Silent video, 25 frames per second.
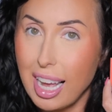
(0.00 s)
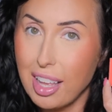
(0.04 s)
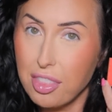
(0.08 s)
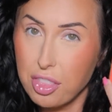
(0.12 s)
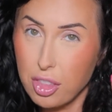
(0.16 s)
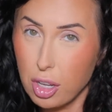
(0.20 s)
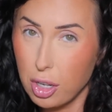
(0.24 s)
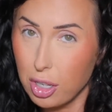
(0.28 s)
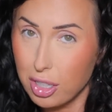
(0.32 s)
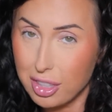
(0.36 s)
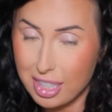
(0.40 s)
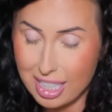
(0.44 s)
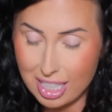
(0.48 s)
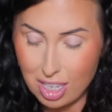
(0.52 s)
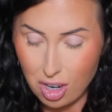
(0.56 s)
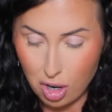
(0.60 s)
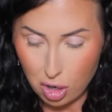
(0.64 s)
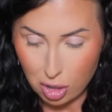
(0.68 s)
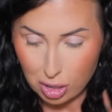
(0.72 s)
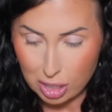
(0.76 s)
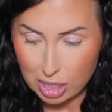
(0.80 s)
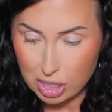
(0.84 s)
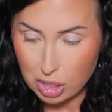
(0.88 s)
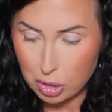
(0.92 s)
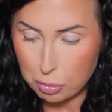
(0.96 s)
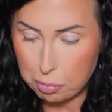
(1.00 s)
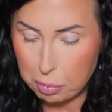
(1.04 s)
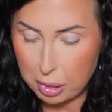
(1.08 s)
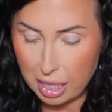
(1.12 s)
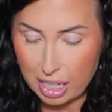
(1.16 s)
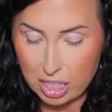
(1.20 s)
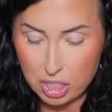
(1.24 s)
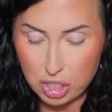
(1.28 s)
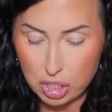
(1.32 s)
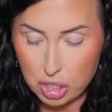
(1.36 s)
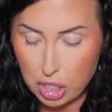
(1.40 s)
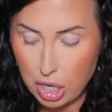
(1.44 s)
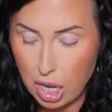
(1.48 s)
I thought the orange
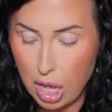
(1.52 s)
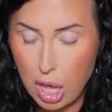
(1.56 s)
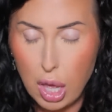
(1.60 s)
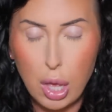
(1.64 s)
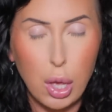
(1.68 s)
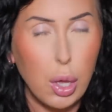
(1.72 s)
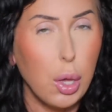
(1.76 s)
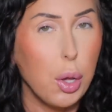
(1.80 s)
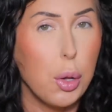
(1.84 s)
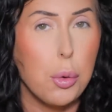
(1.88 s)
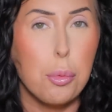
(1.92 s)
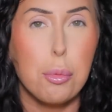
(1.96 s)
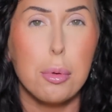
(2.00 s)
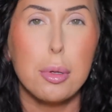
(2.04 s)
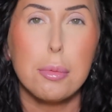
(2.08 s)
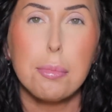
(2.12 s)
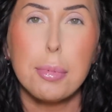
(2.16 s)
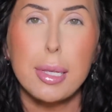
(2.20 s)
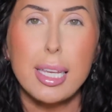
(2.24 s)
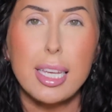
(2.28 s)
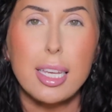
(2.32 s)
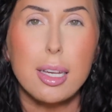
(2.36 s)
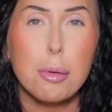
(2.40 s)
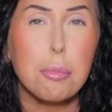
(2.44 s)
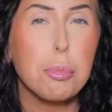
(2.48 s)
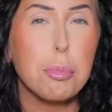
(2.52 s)
blush would be